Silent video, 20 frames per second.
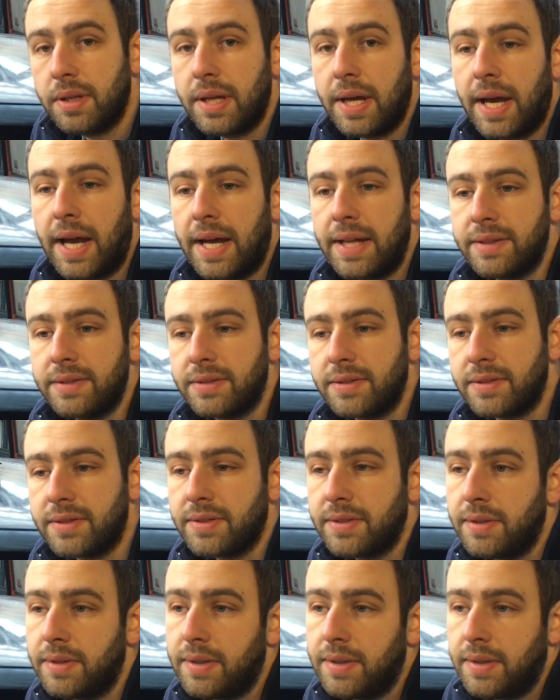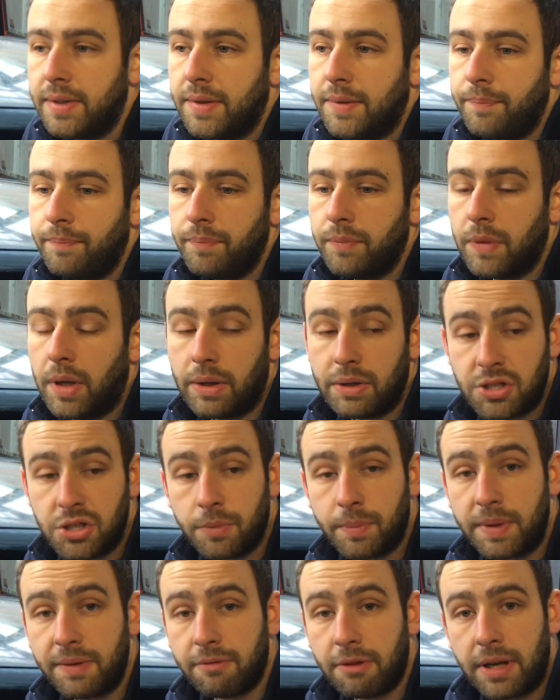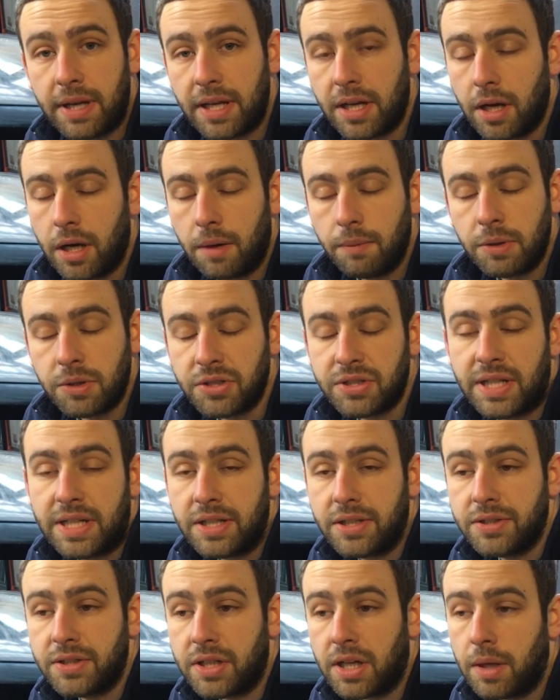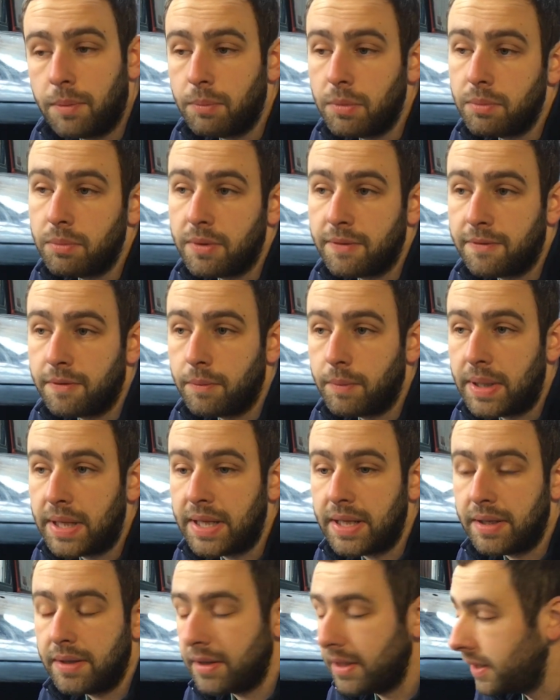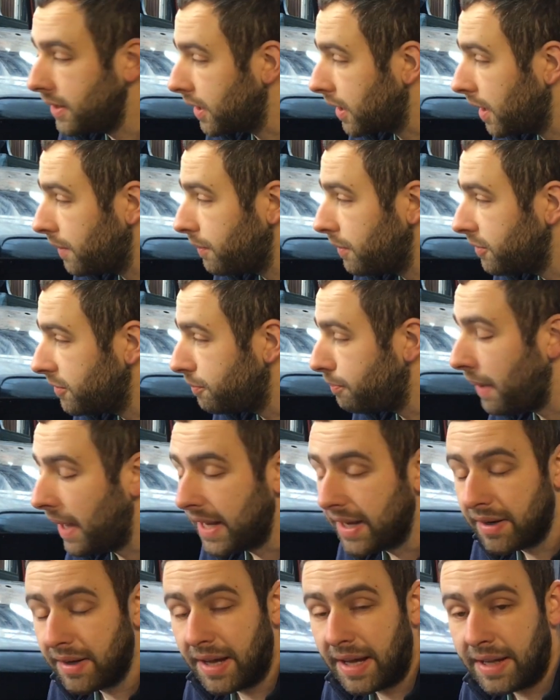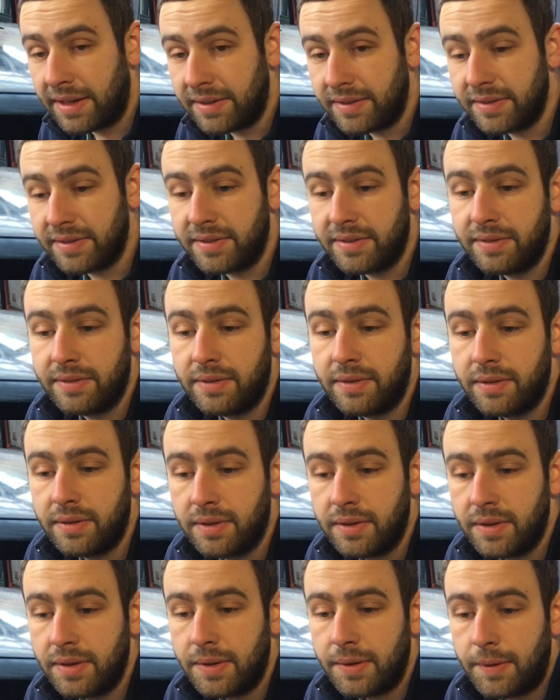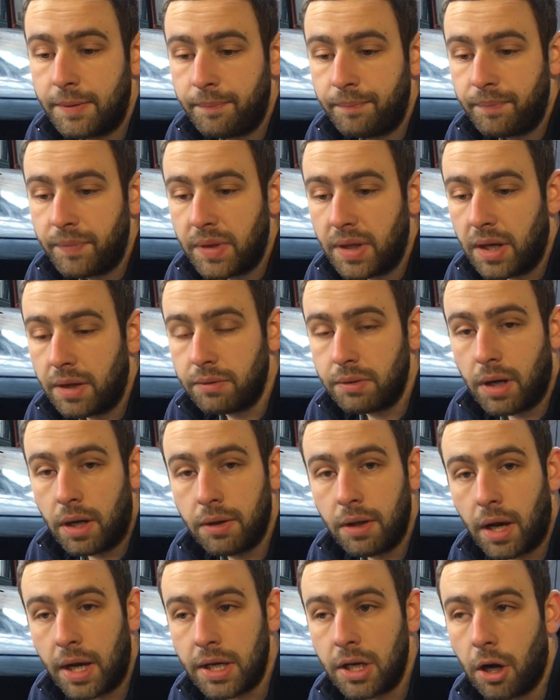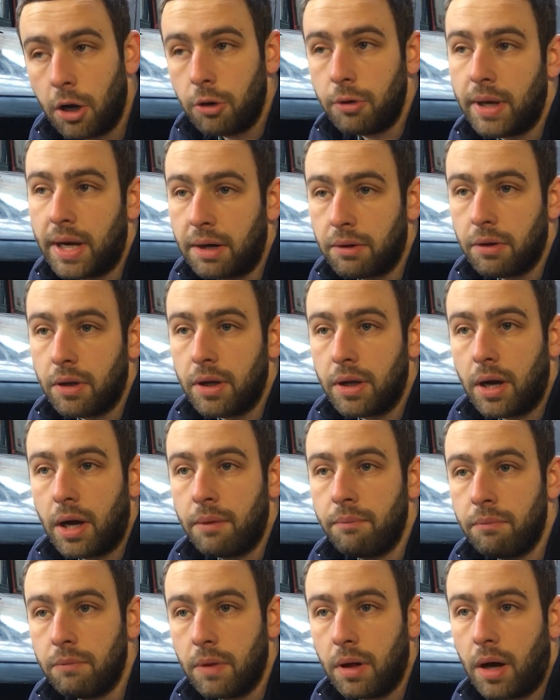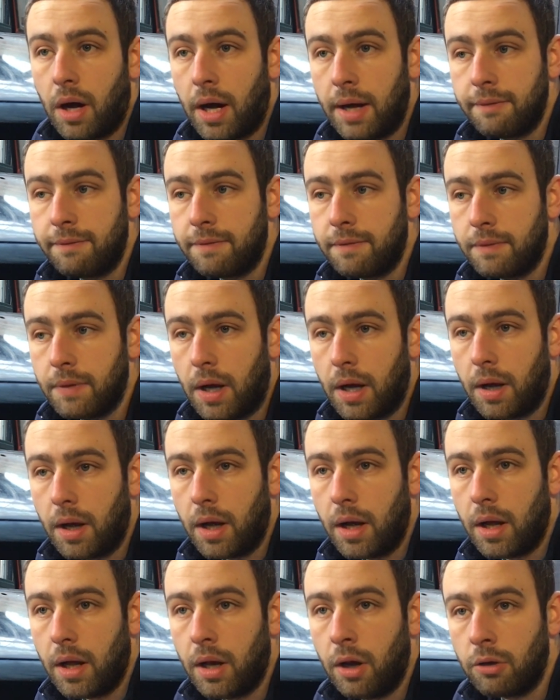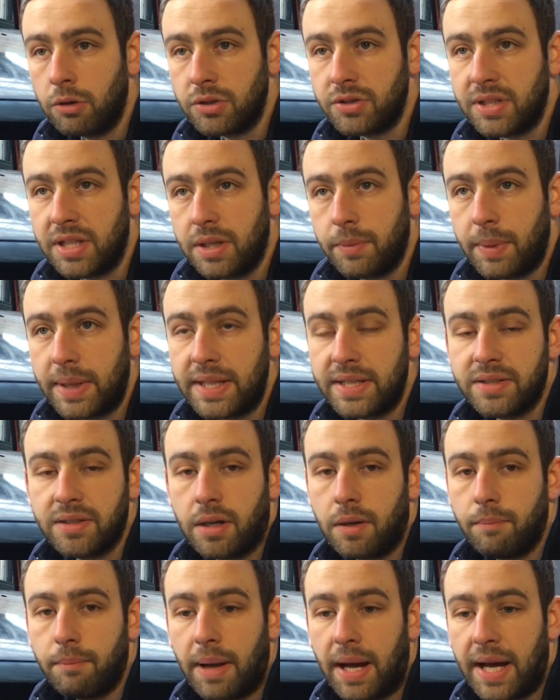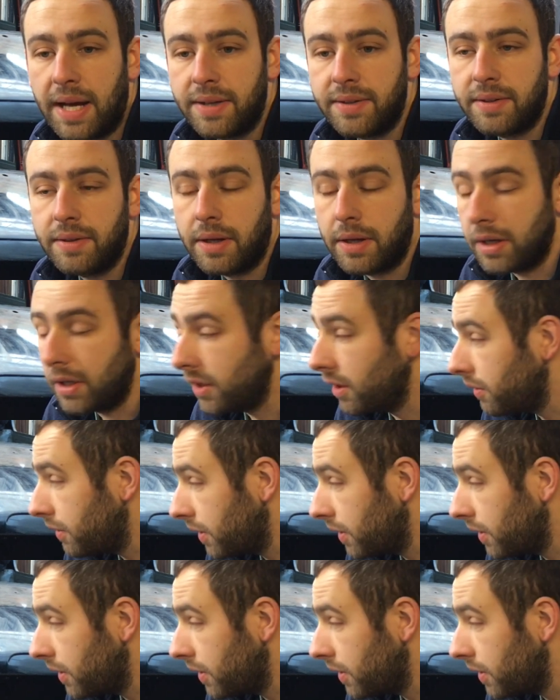And it should be for any car, I'm not saying because it's a clubman, but for me, the clubman's bent, and I know now that as long as the inner wings aren't bad, and I know